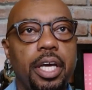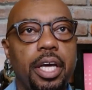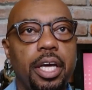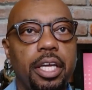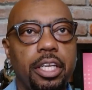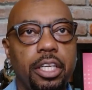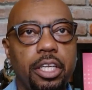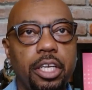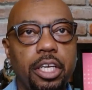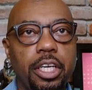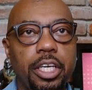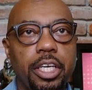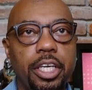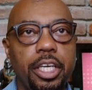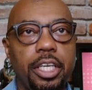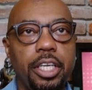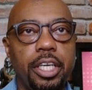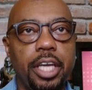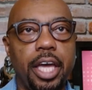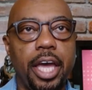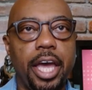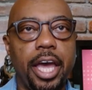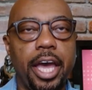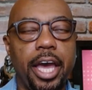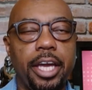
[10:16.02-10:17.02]
looking
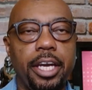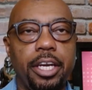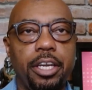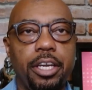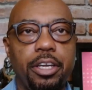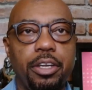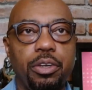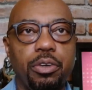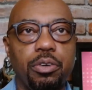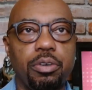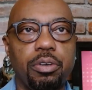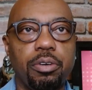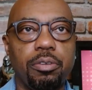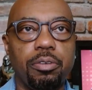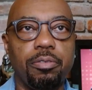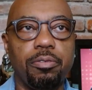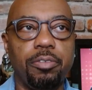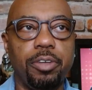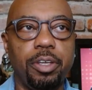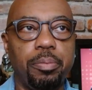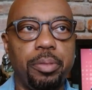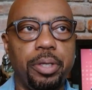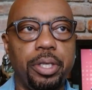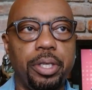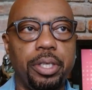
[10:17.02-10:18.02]
at your
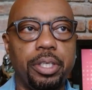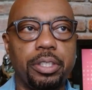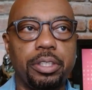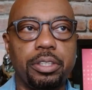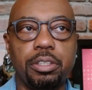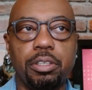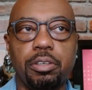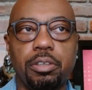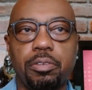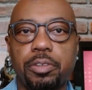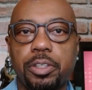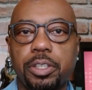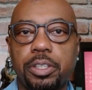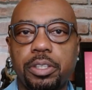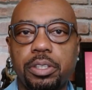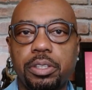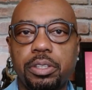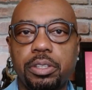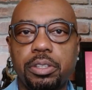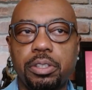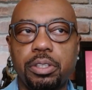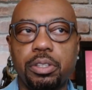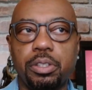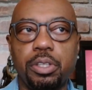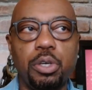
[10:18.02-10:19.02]
VPN service.
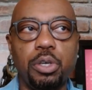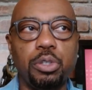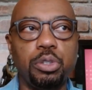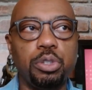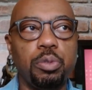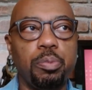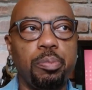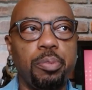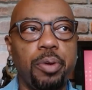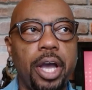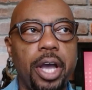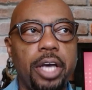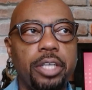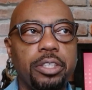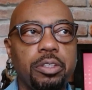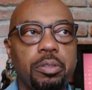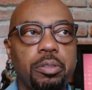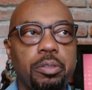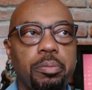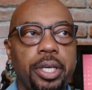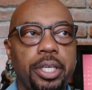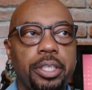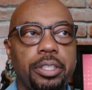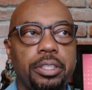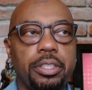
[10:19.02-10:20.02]
So those are
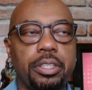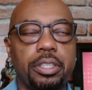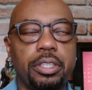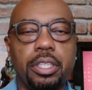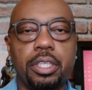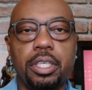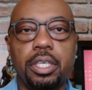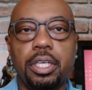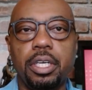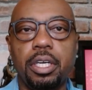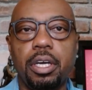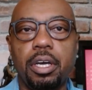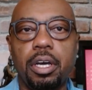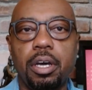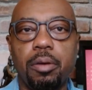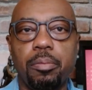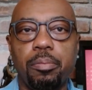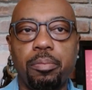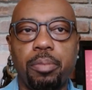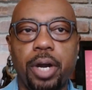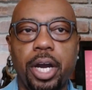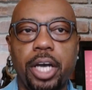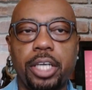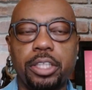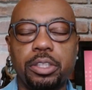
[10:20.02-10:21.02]
browser-based
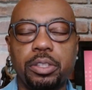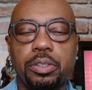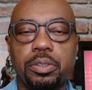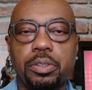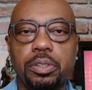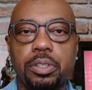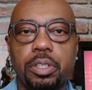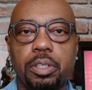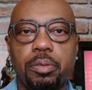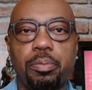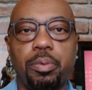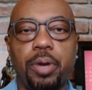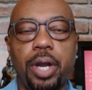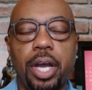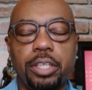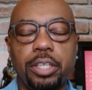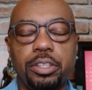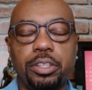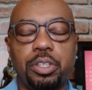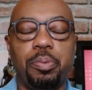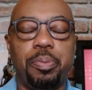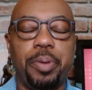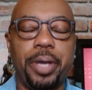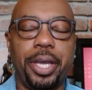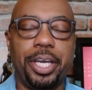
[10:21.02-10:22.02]
browser or
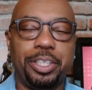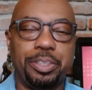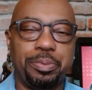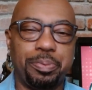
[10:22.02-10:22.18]
browser-based